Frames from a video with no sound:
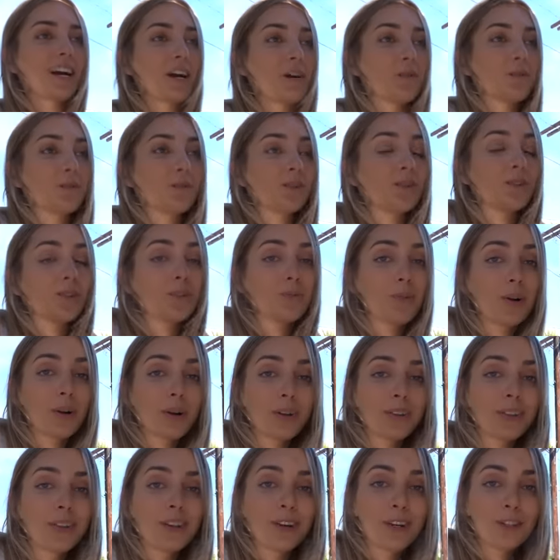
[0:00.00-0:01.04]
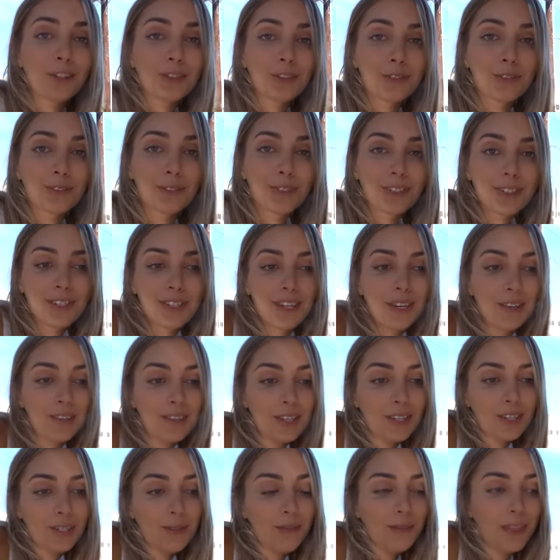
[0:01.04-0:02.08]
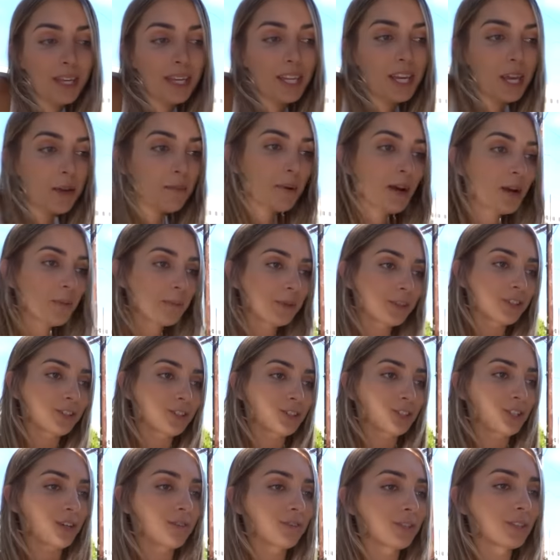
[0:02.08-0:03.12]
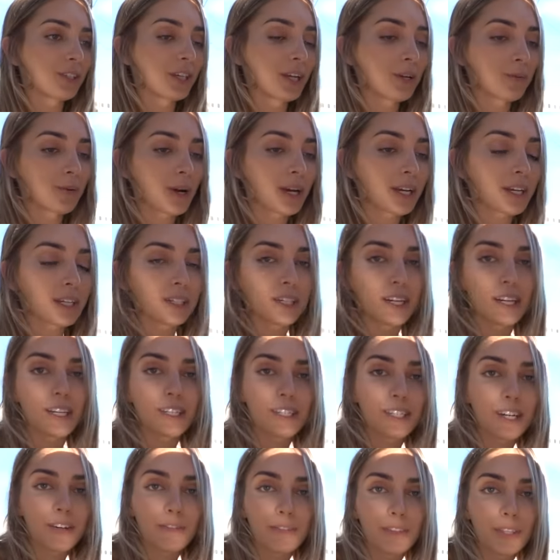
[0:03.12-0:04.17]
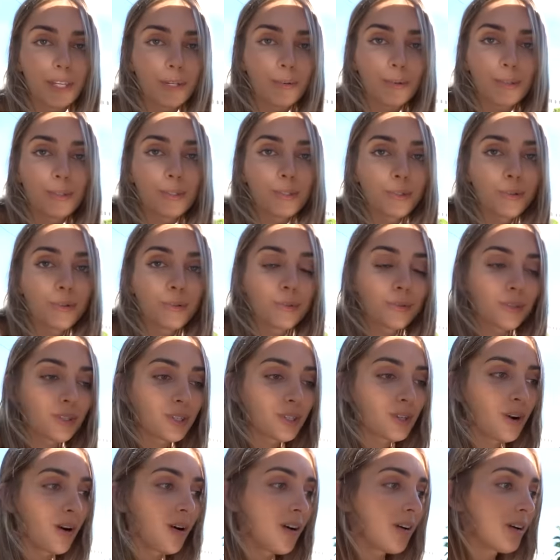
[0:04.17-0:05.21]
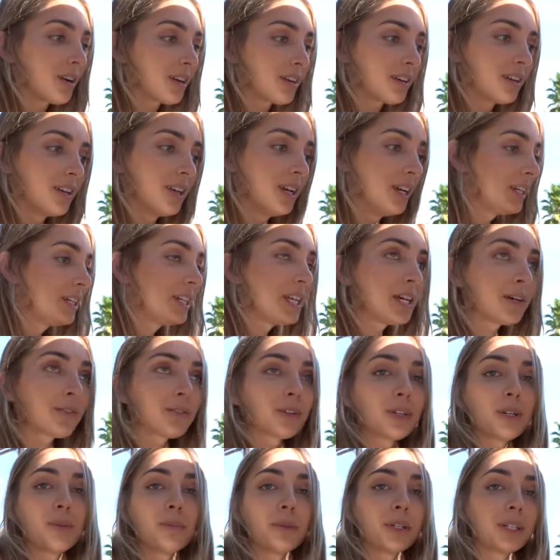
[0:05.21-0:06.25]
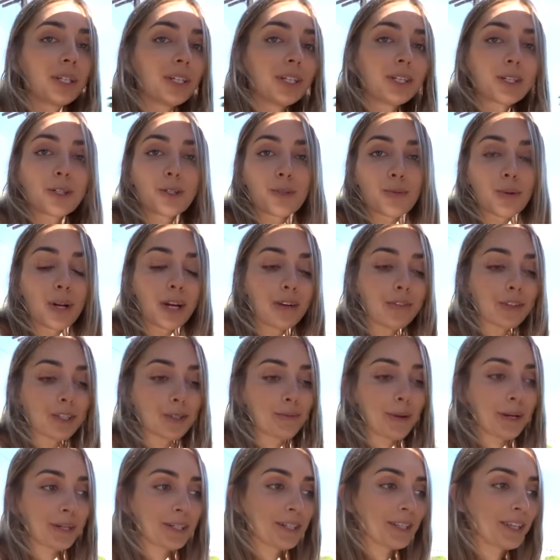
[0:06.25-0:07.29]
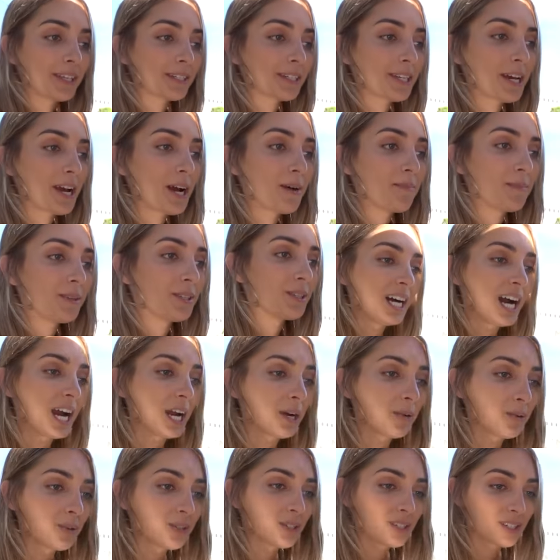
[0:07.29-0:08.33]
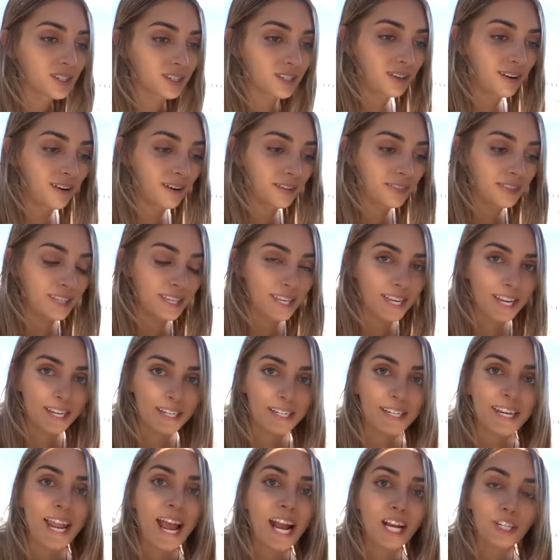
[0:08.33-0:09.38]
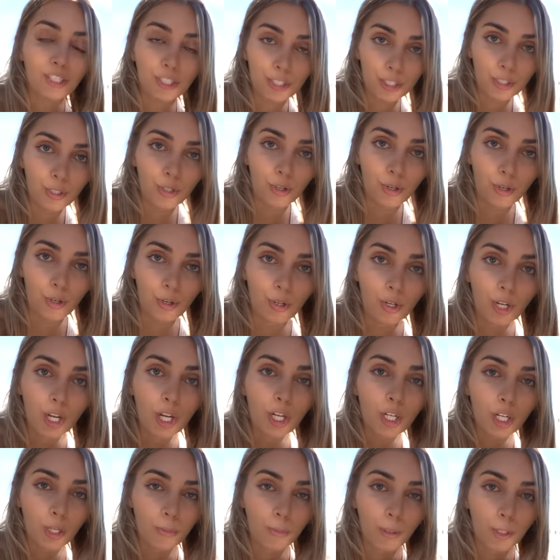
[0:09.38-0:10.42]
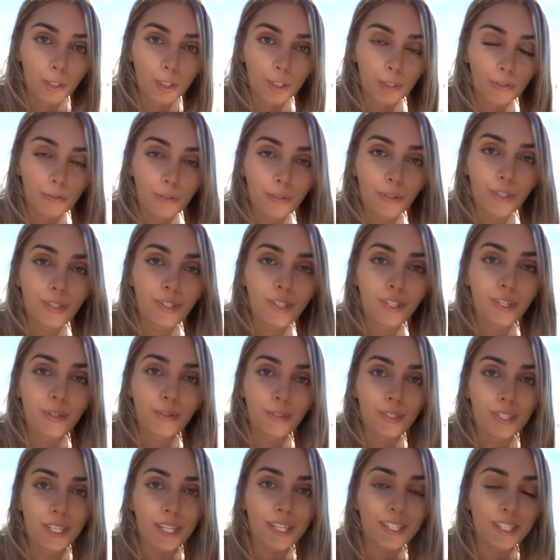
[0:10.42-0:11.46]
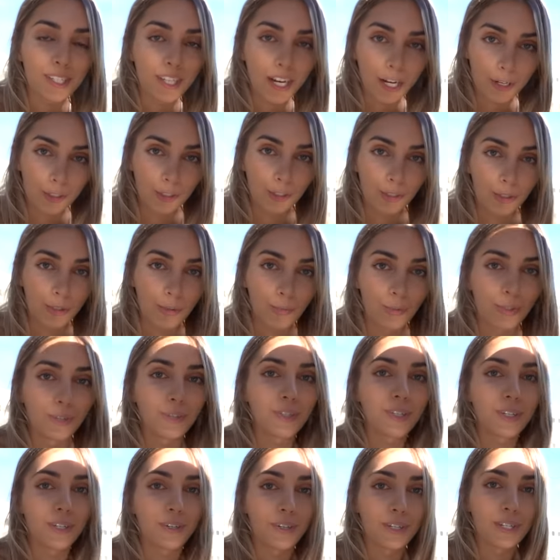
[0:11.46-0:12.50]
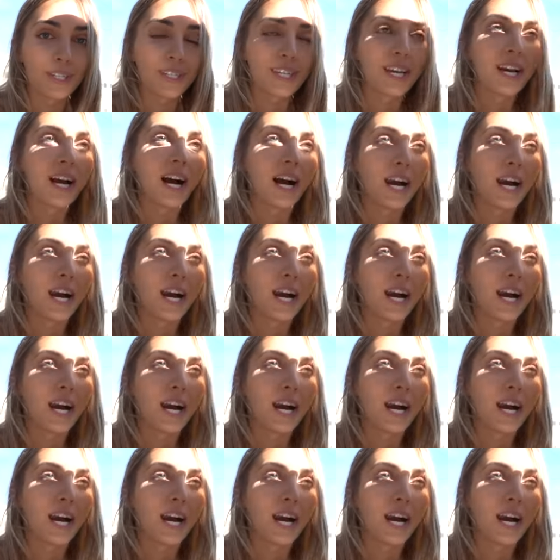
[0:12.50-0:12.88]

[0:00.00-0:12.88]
I was also part of the launch for the Z06 when that came out because Chevrolet recognized everything we were doing with this car, and never in a million years would I have expected that to happen. I was on the national commercial for the Z06 that aired during the World Series.